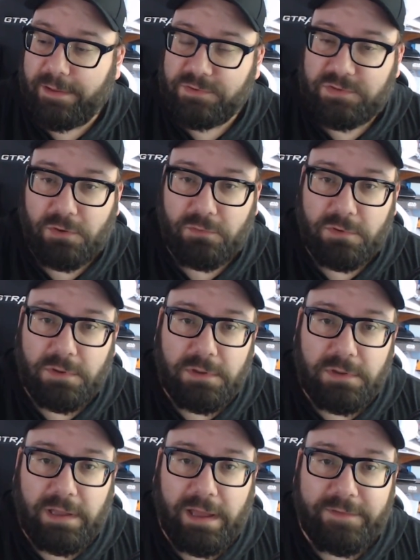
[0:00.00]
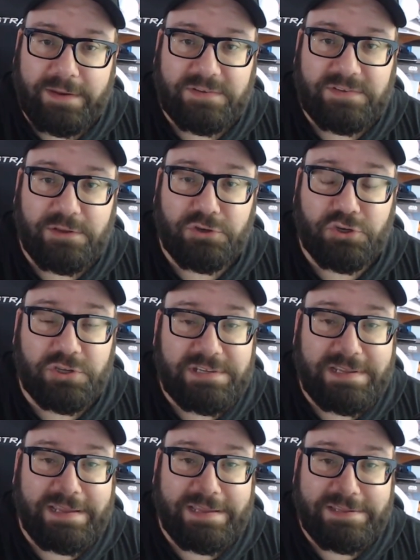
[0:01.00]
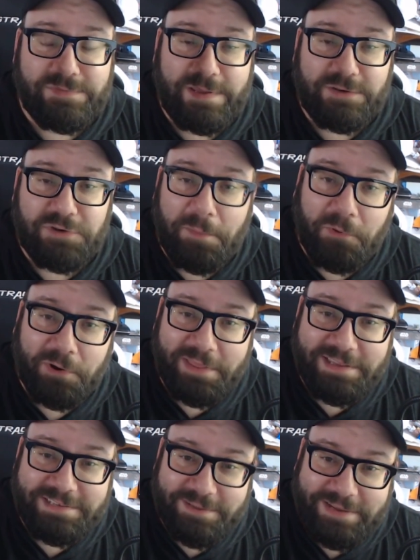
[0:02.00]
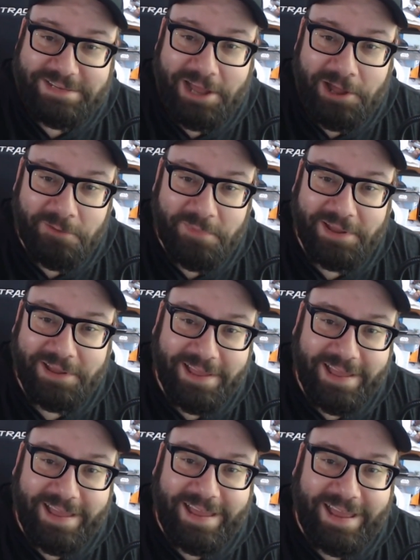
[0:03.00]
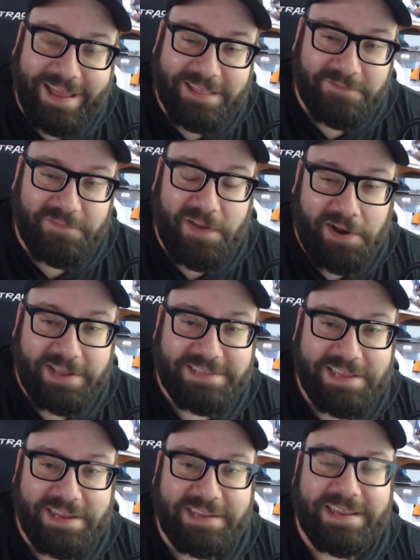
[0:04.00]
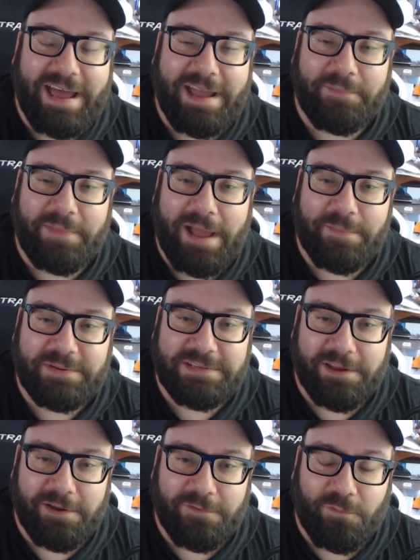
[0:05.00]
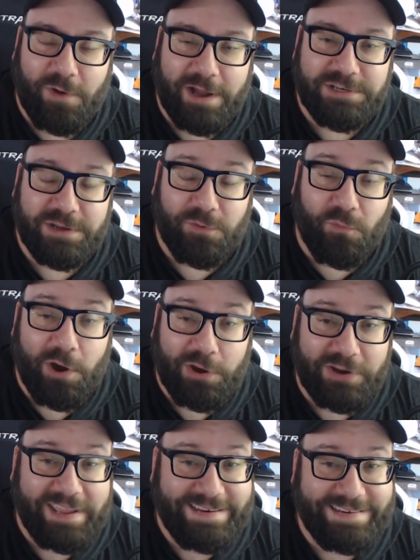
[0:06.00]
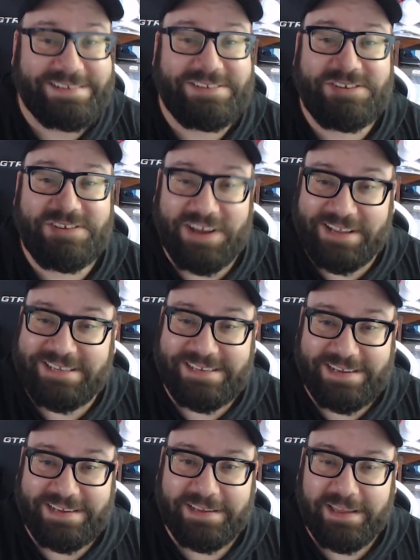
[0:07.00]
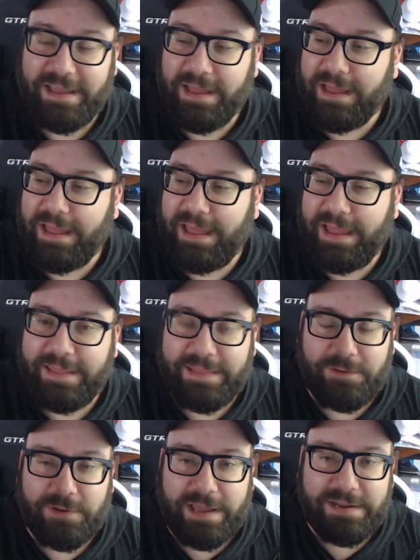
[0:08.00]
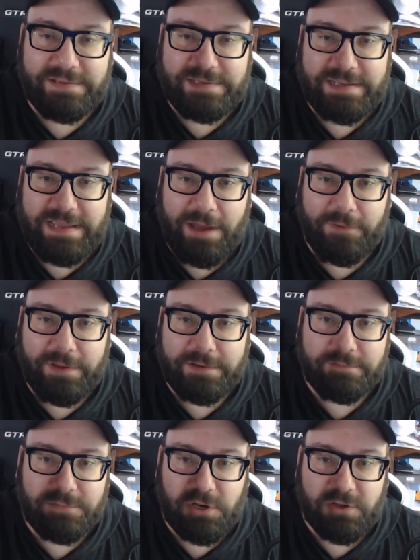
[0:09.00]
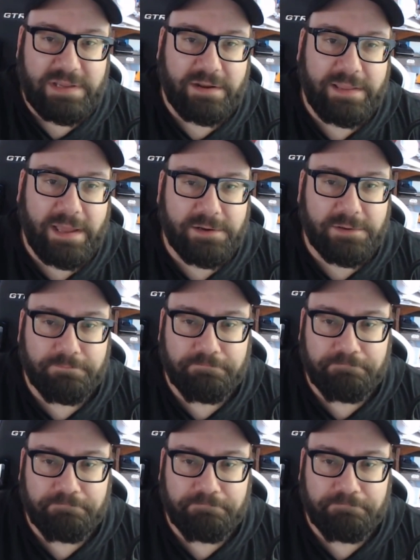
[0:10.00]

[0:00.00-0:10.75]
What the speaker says: So the next thing you should see is me dropping one of these in my tub and the very exciting time lapse of watching water get disgusting. And then we'll kind of see how it turns out at the end.